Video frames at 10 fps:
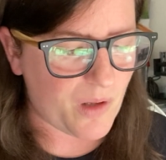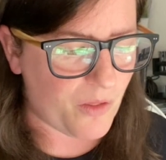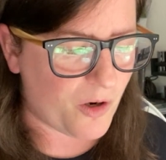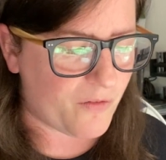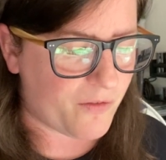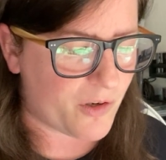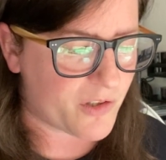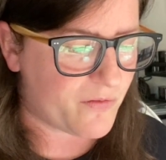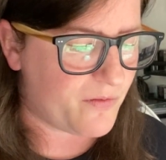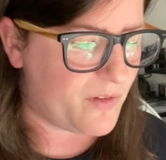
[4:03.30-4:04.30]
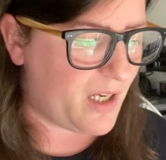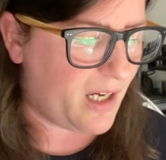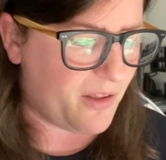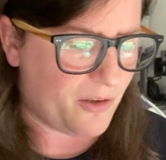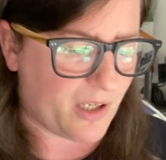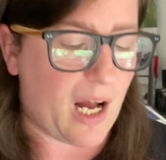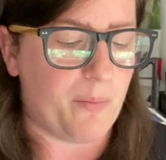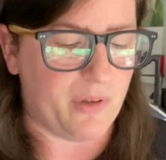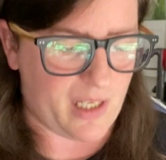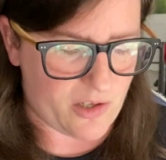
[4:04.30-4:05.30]
Their
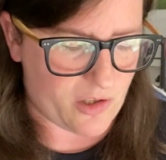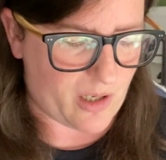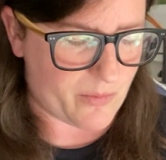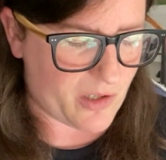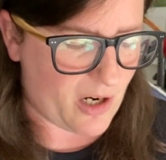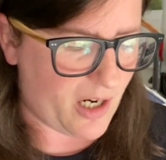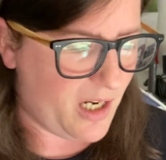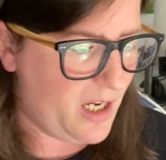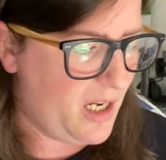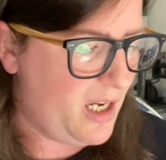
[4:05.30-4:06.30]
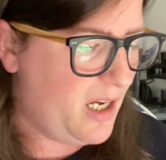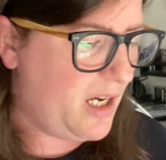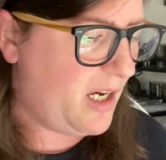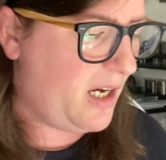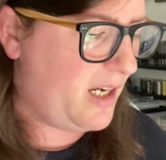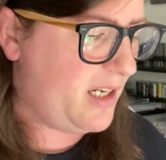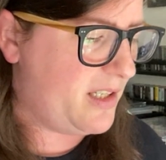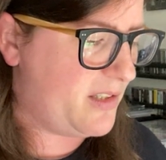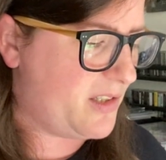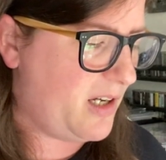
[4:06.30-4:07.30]
compilation,
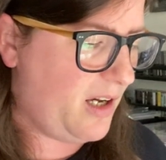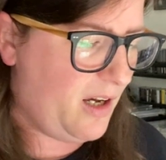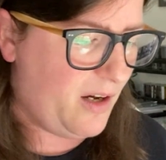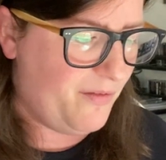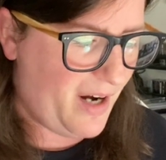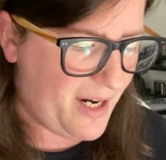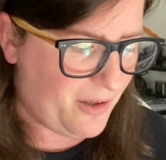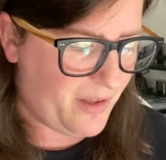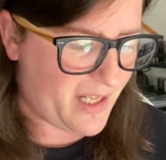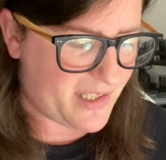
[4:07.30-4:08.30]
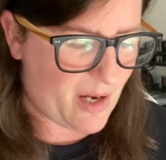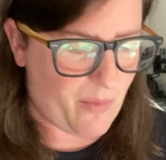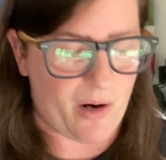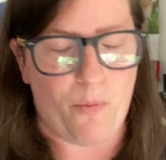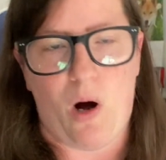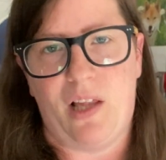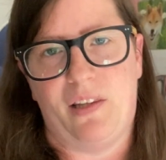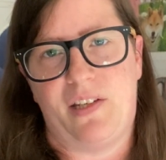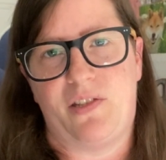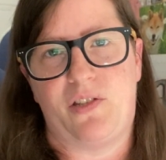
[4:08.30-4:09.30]
is a vinyl that's on my want
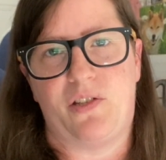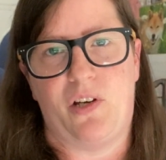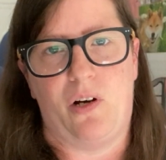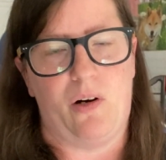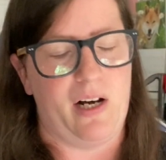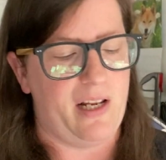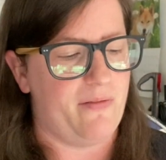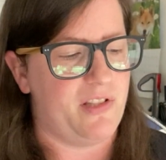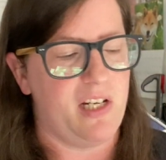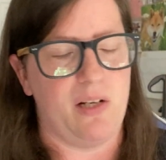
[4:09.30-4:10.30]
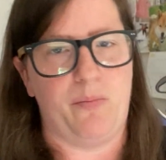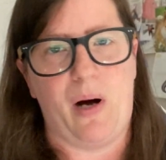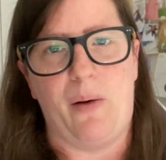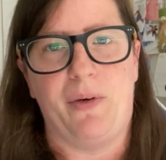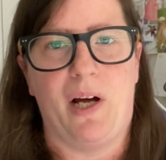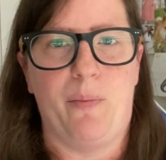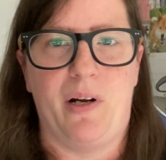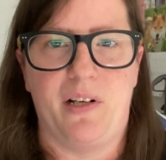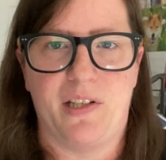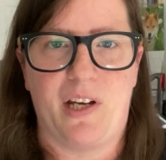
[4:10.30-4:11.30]
list. So, and I've seen it popping up
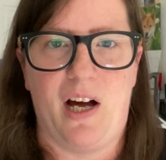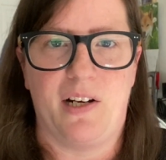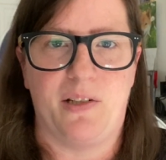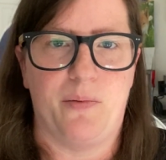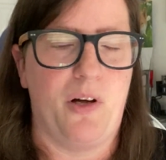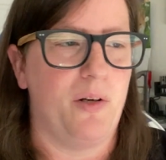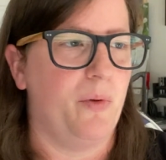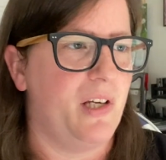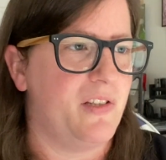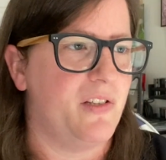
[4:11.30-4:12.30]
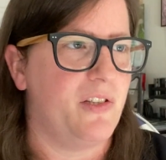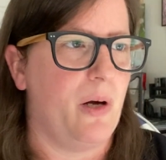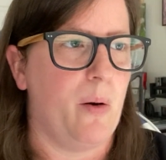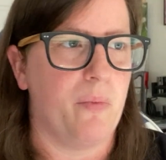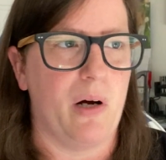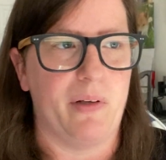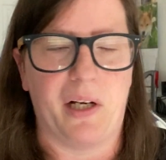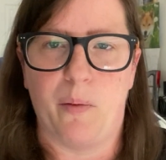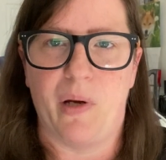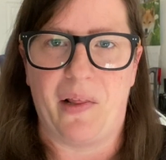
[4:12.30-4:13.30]
on Discogs and other places, so I'm probably
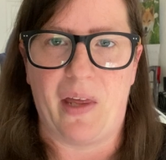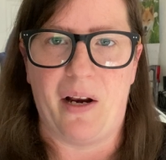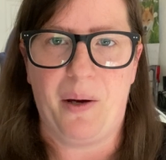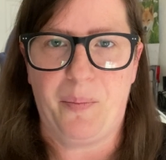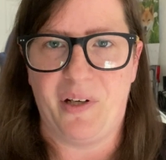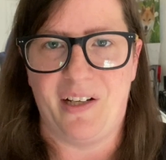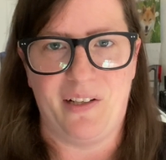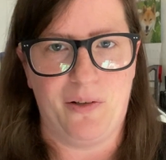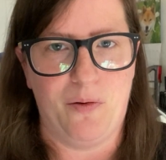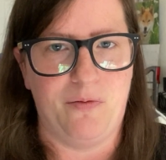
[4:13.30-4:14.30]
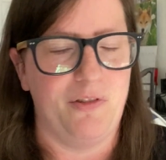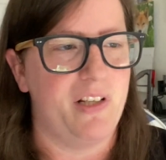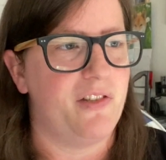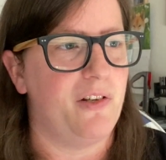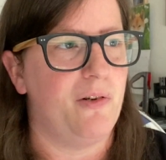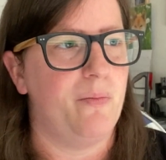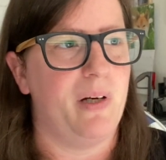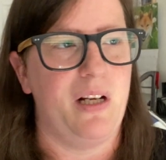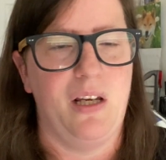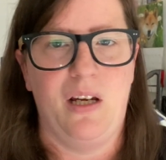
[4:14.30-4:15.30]
gonna pick that up hopefully soon.
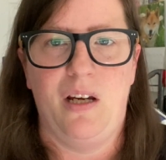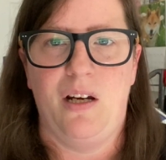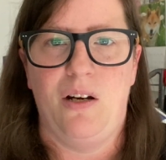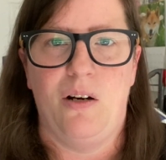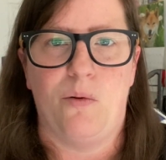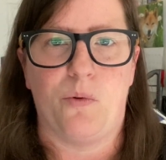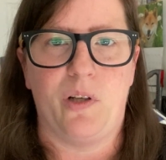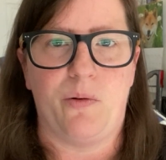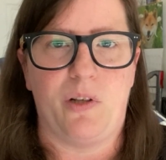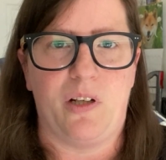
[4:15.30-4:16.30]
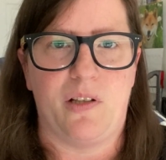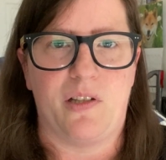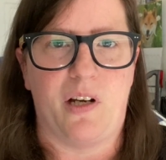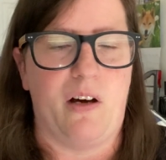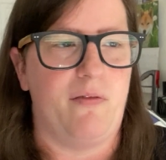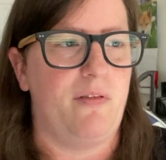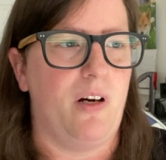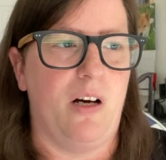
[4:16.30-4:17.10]
But really, really good stuff.